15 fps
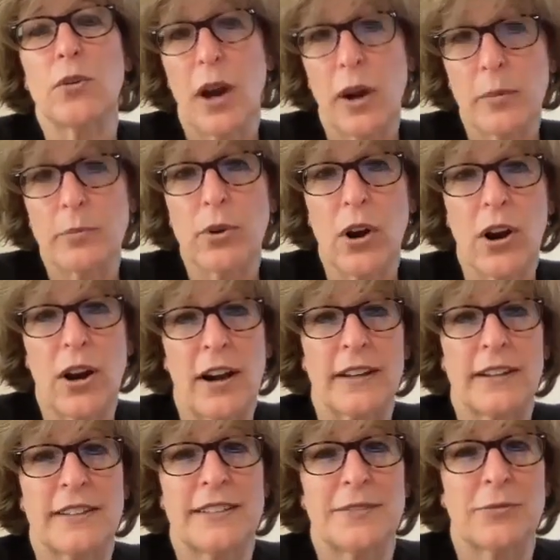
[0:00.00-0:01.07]

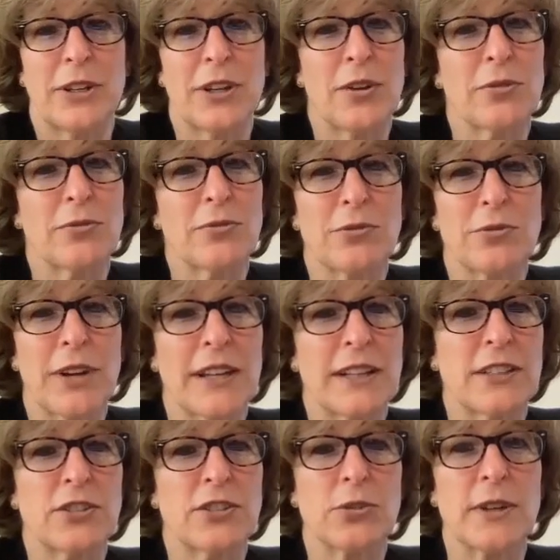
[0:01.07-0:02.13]
abroad. We don't run
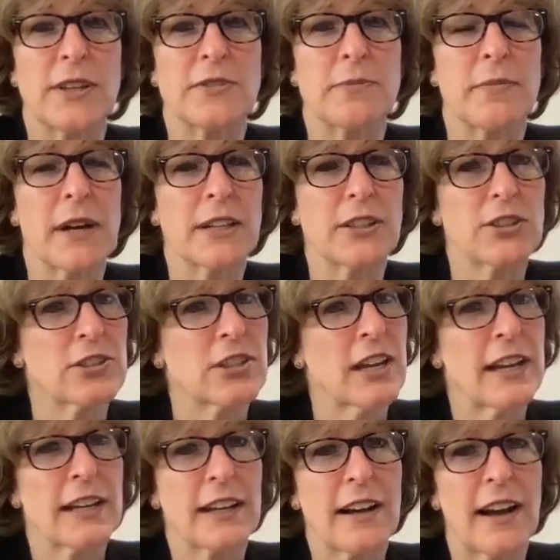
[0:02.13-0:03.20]
into as much
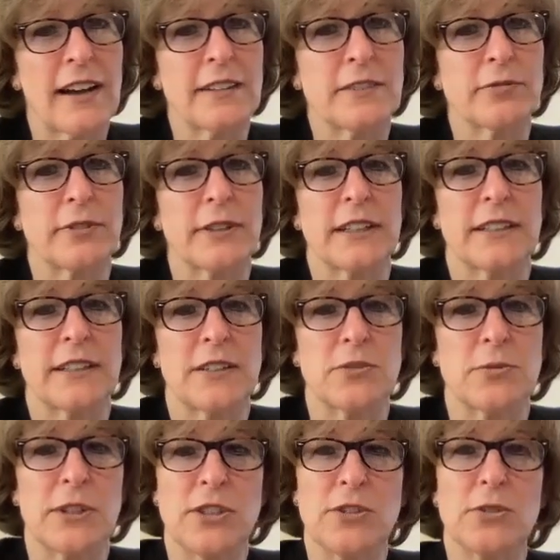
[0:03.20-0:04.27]
conflict
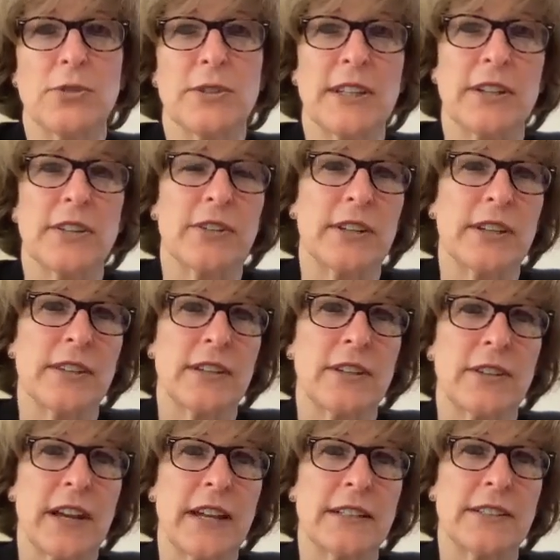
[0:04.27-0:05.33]
as we do here in the
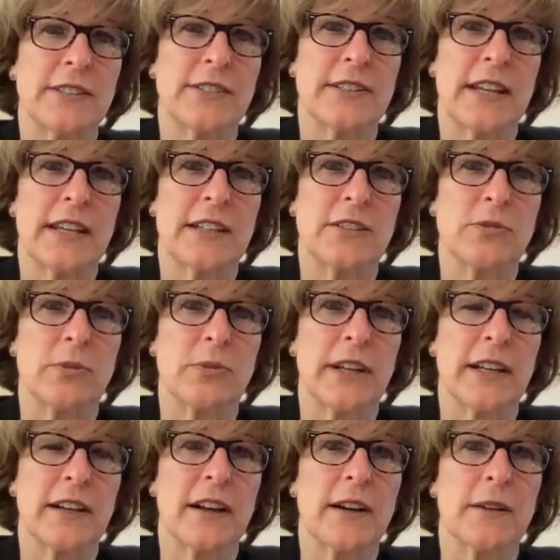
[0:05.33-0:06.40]
United States when
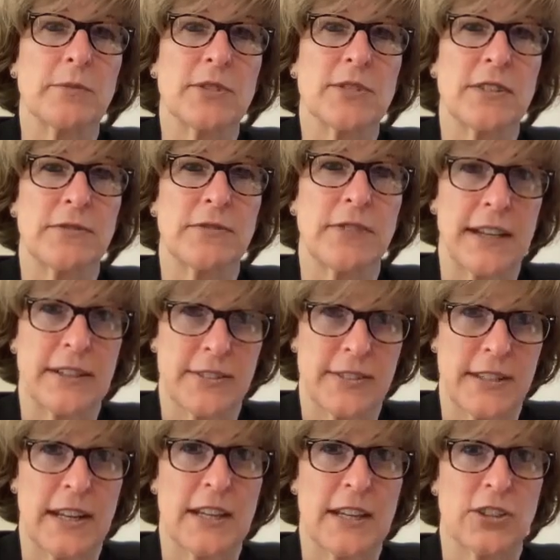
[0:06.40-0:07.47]
it comes to
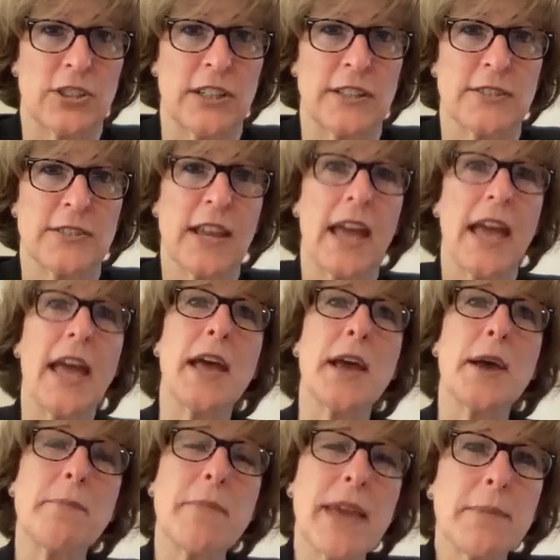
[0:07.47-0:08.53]
vaccinations.
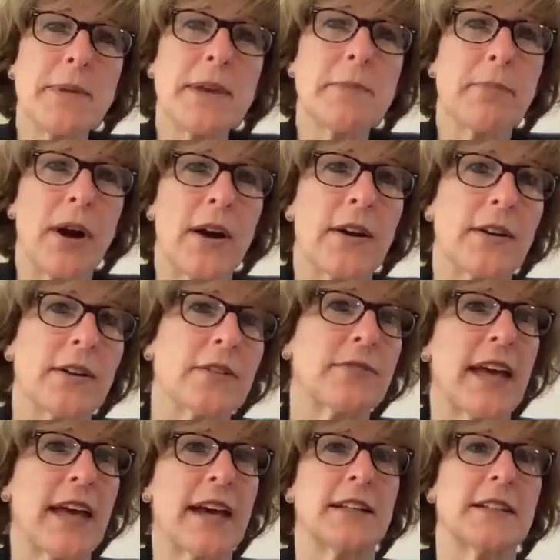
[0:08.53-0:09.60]
Maybe part of
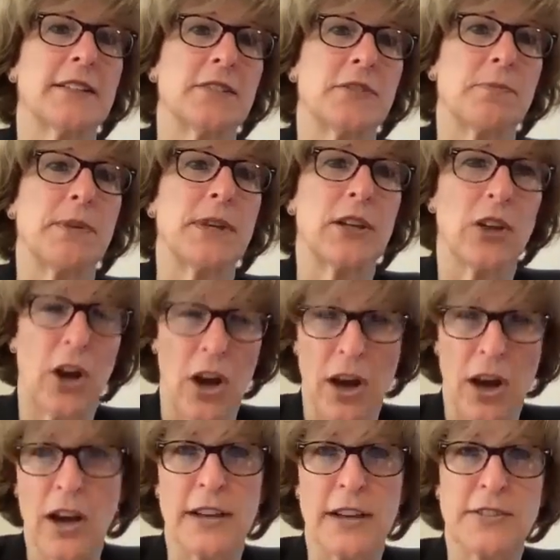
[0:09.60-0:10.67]
that is
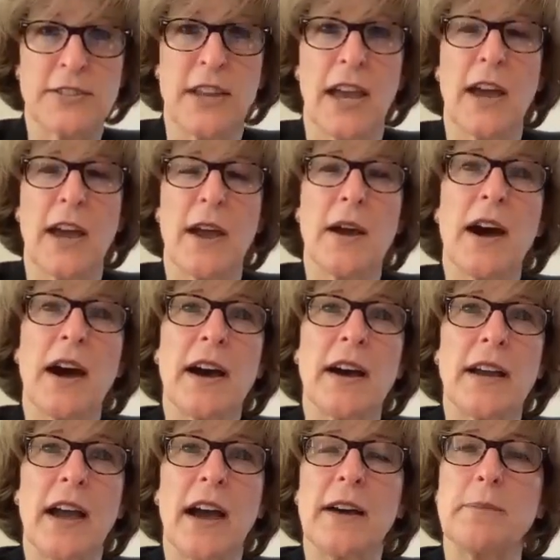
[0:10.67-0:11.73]
because
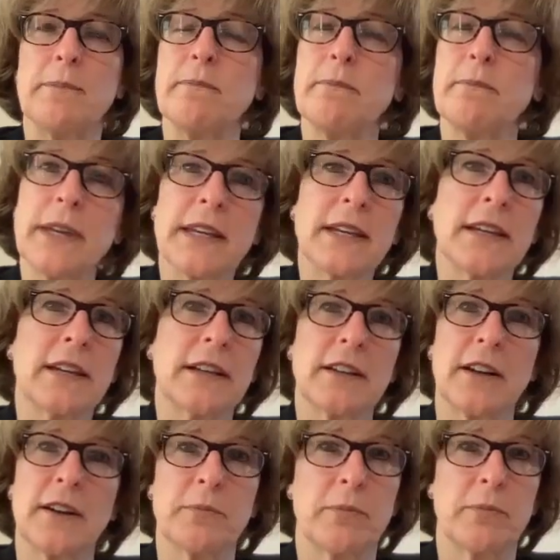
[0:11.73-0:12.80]
a big
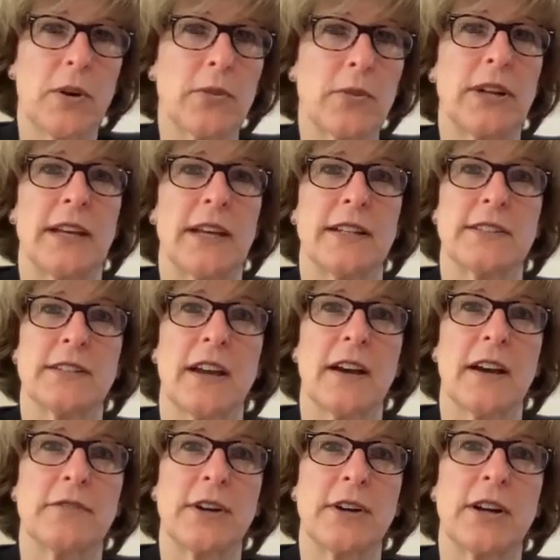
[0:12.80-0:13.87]
component
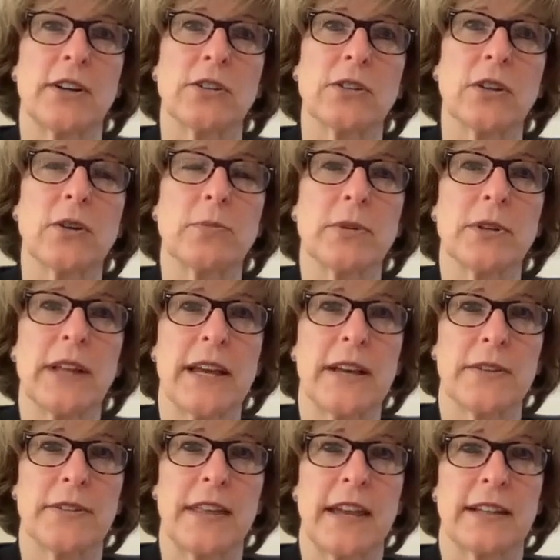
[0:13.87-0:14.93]
of our global
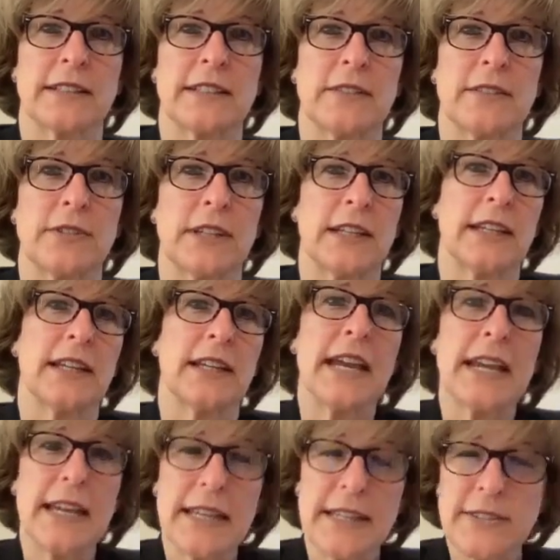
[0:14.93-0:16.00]
health activity
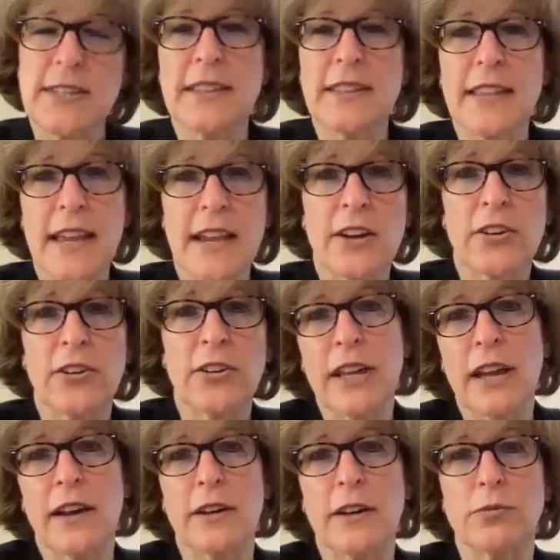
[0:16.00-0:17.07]
is in the
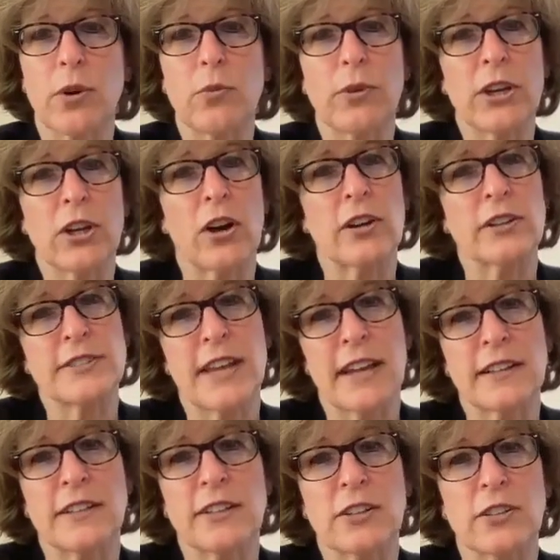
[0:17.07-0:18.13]
area of what we call
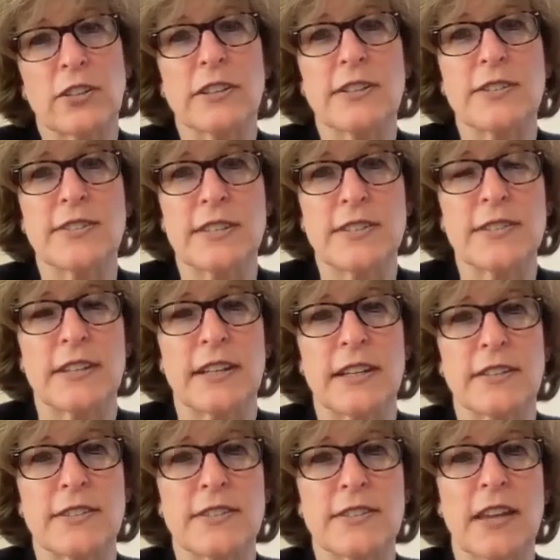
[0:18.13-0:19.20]
technical
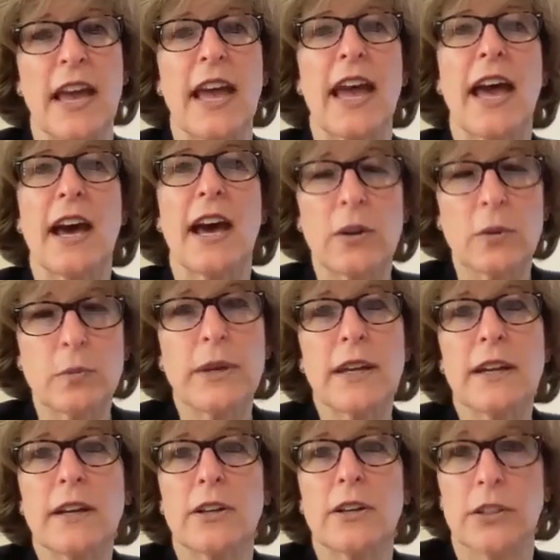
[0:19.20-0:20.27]
assistance,
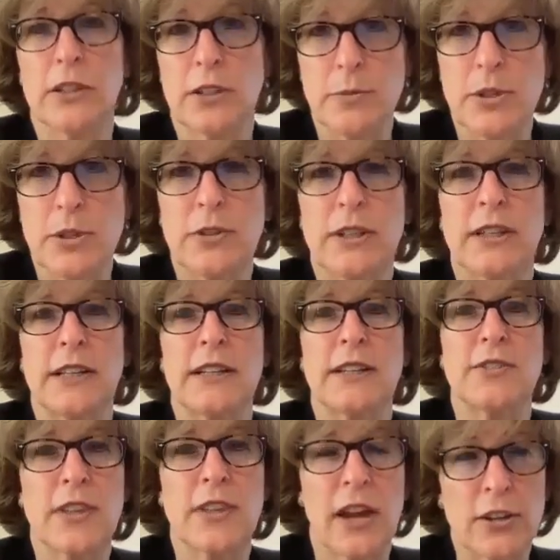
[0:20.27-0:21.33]
helping
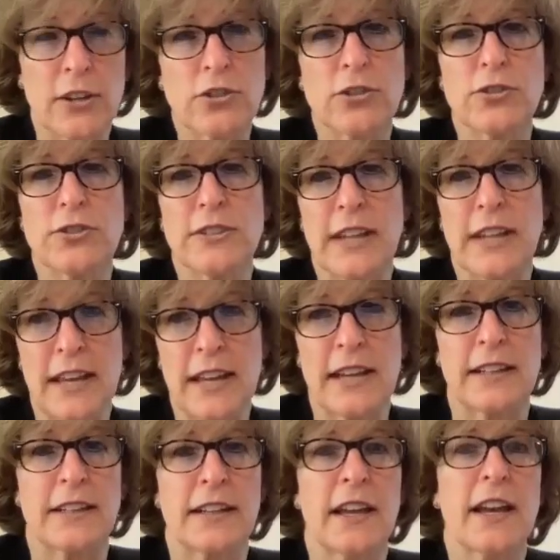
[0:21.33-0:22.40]
communities
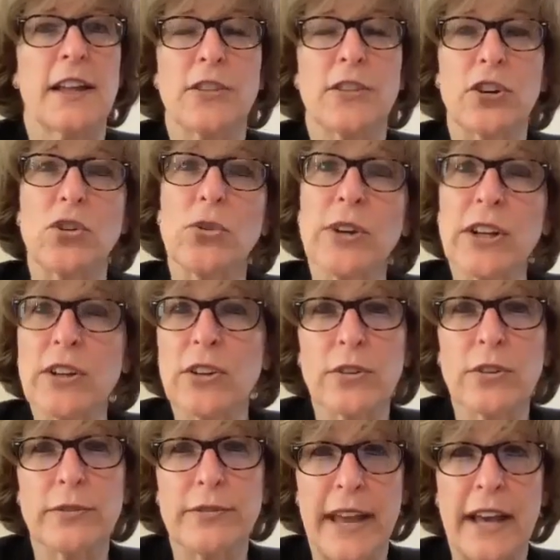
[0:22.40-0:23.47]
understand the
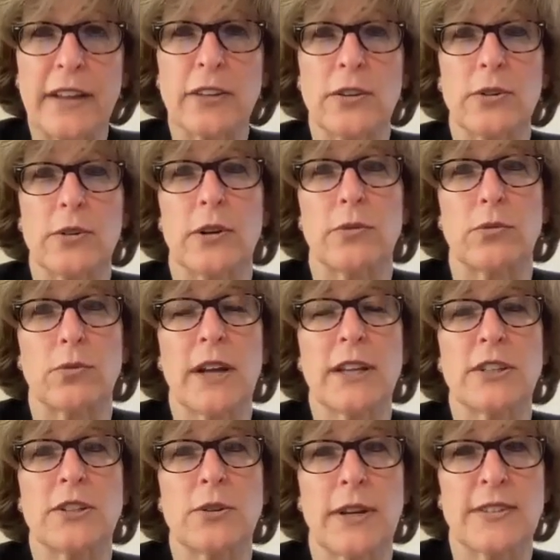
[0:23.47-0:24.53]
critical value of
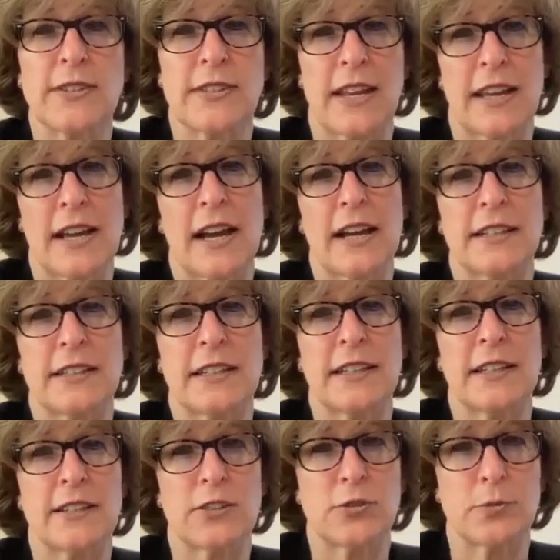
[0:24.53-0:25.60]
what
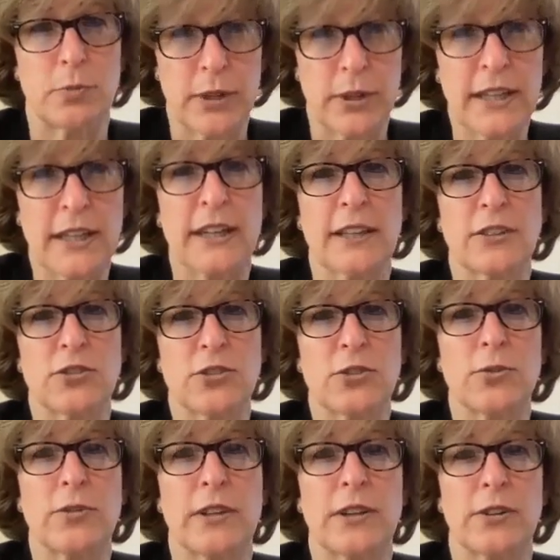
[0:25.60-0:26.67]
USAID is bringing
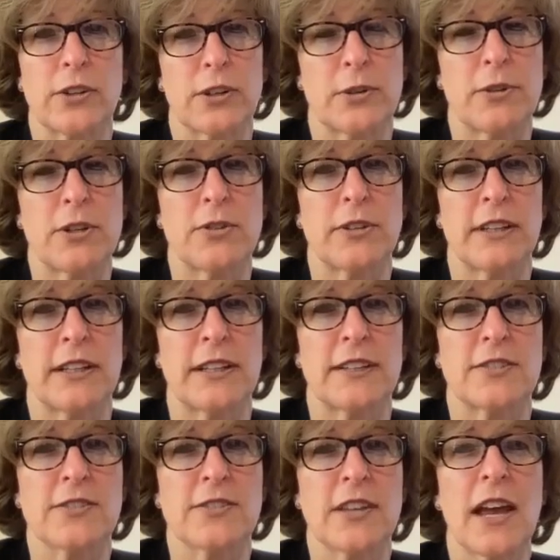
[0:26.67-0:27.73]
to their
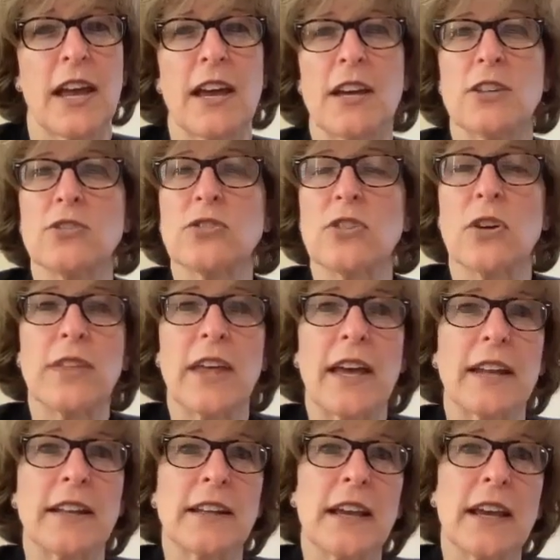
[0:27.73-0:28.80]
communities, so
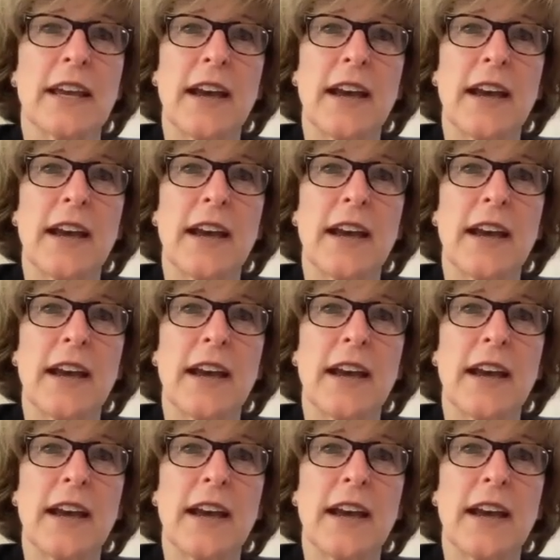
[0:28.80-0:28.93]
that